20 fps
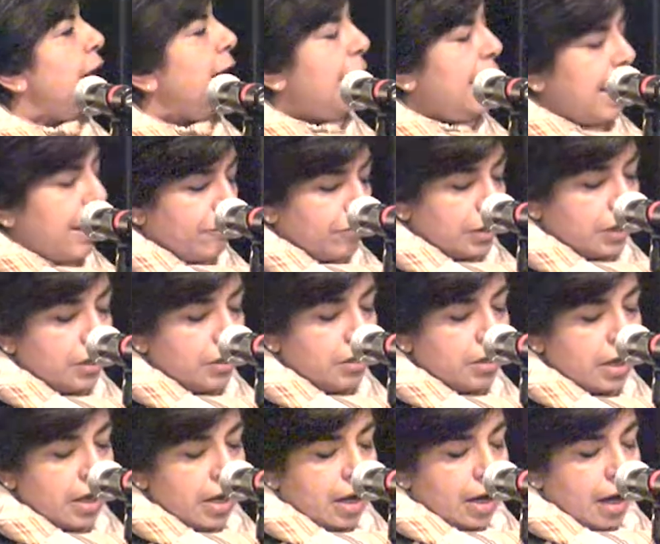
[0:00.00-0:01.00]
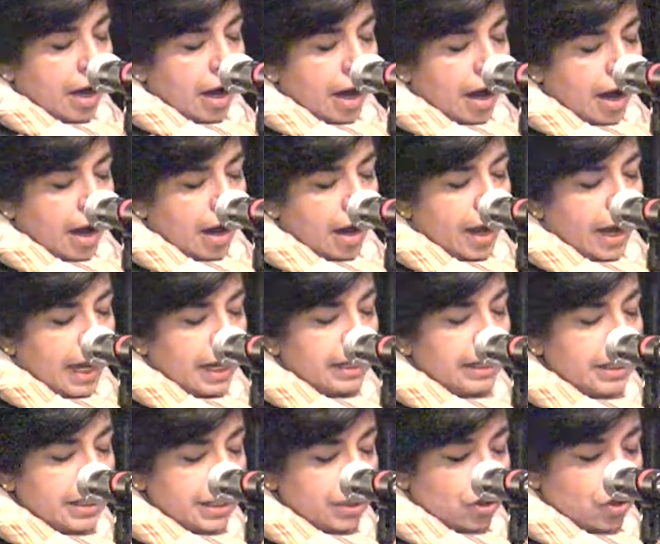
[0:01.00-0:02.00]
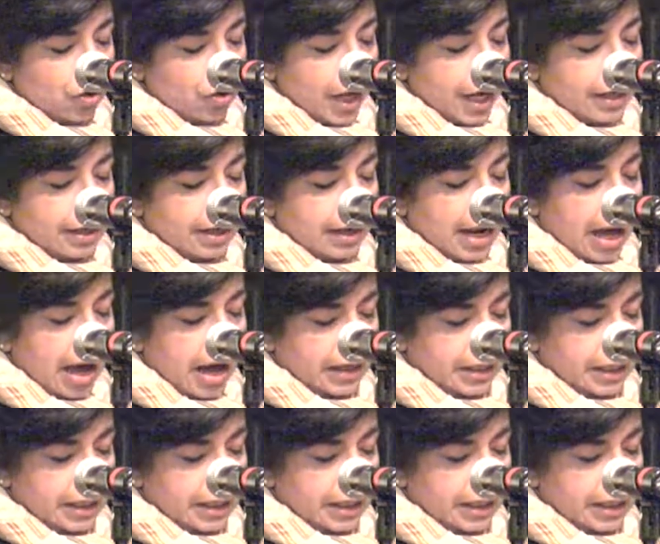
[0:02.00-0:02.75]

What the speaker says: 11, El Nino and La